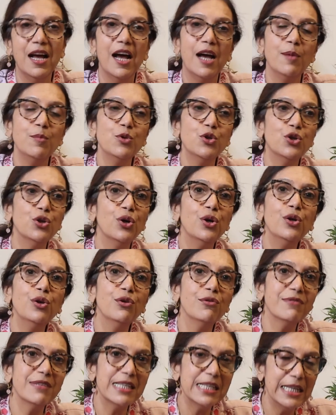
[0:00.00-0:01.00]
I'm sure
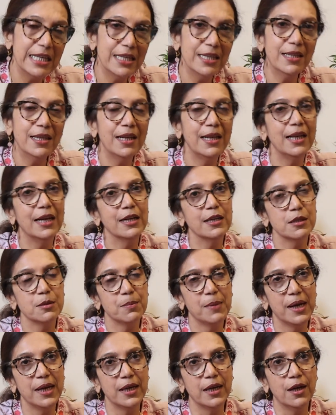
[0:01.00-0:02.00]
you've seen the lungs
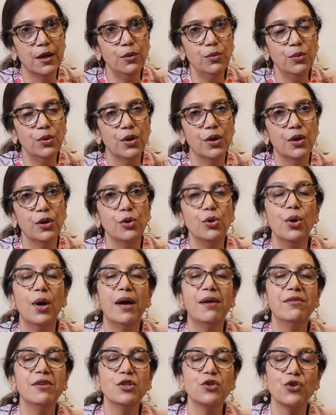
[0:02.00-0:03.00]
by now. You
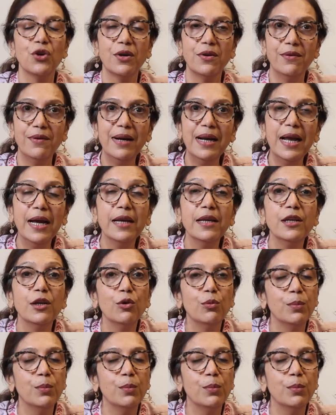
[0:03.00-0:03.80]
have a general idea